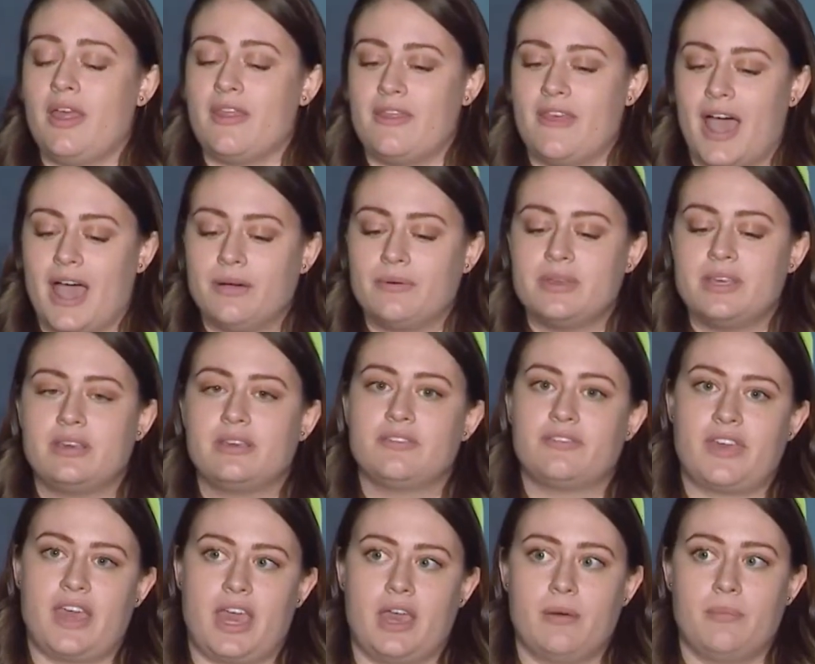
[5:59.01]
That week of
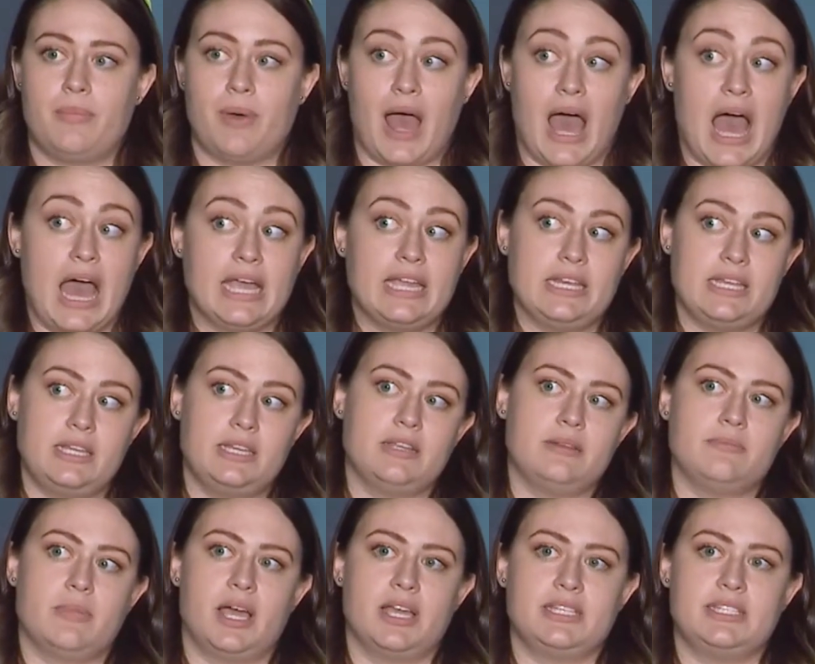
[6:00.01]
camp, I needed
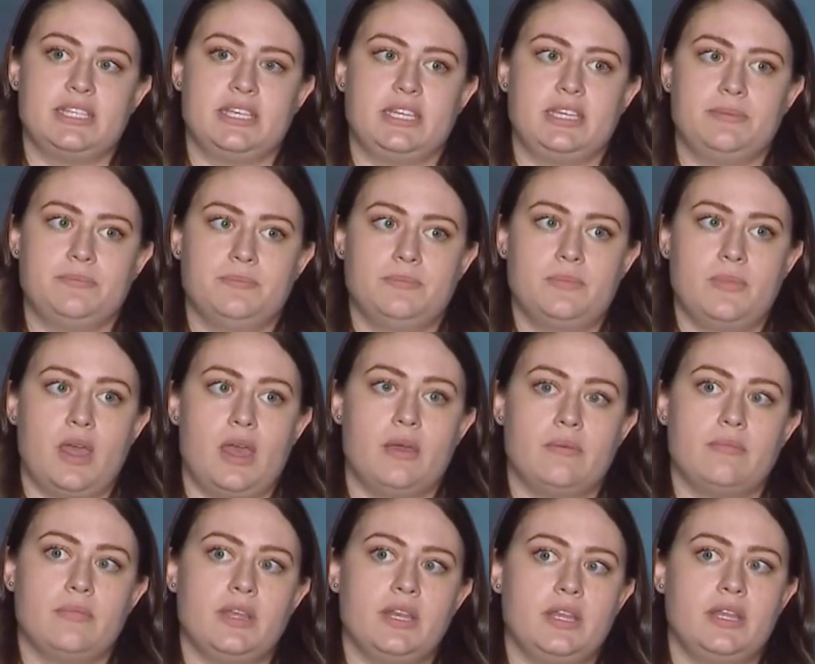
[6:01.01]
my team,
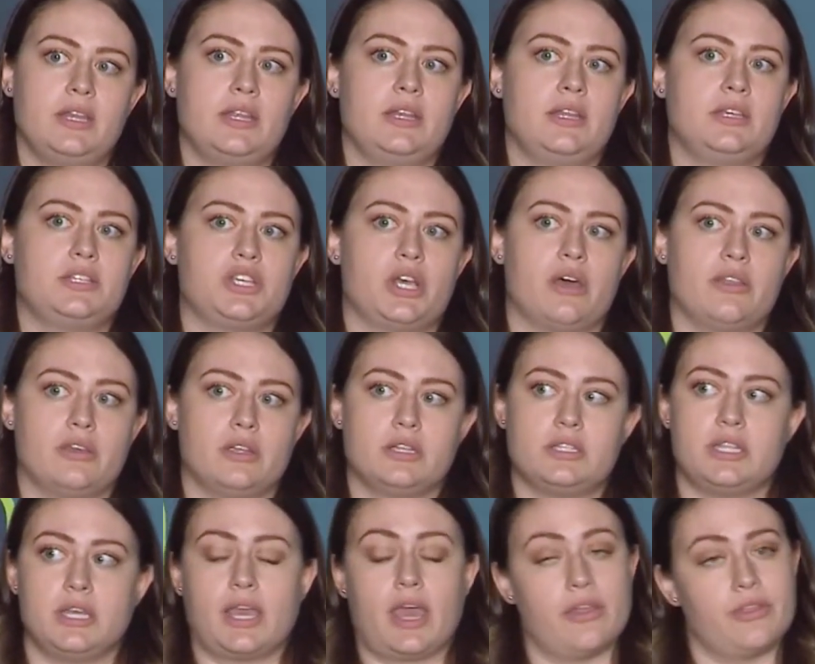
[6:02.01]
and we needed each other
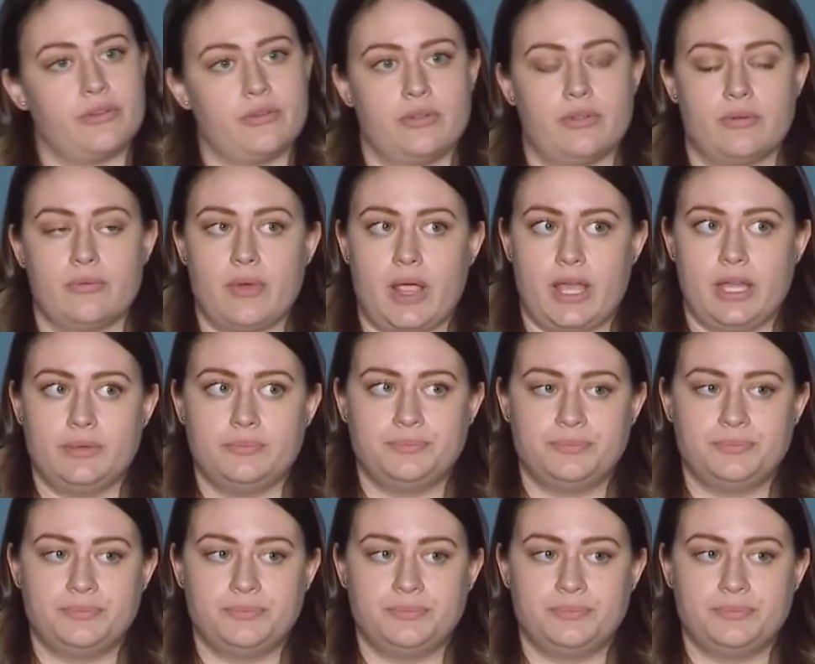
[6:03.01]
to get through the rain.